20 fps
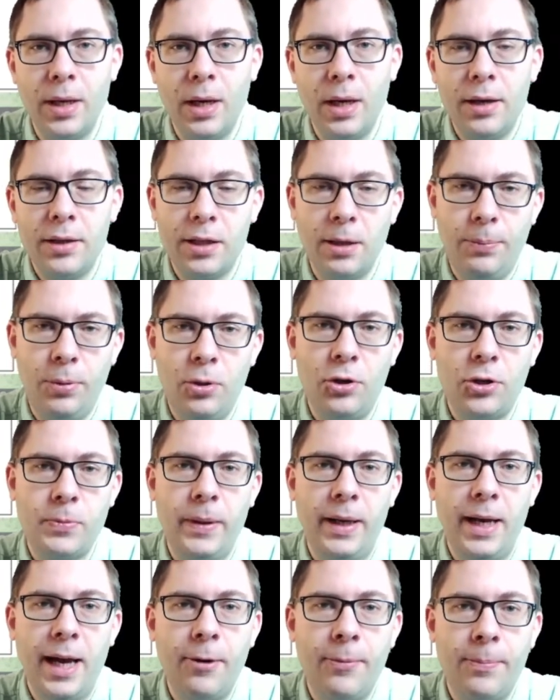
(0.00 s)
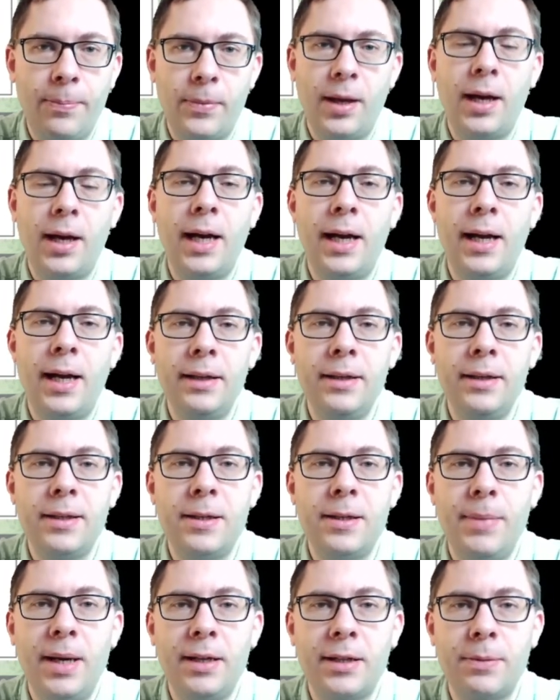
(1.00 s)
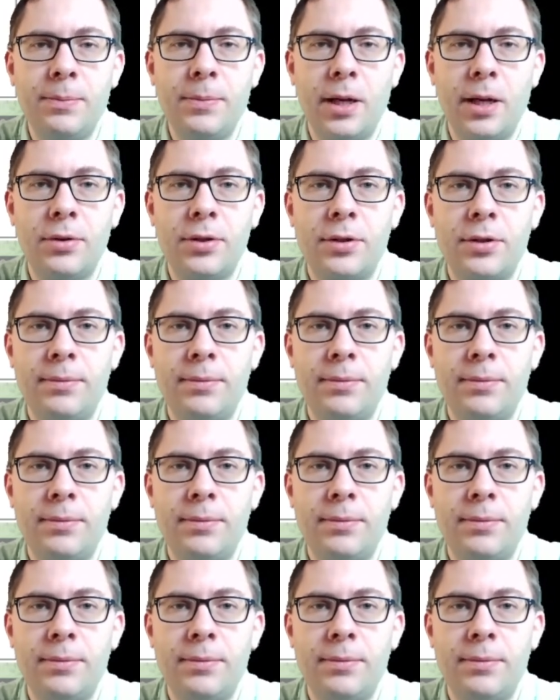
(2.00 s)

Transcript: So pause me now and make some notes.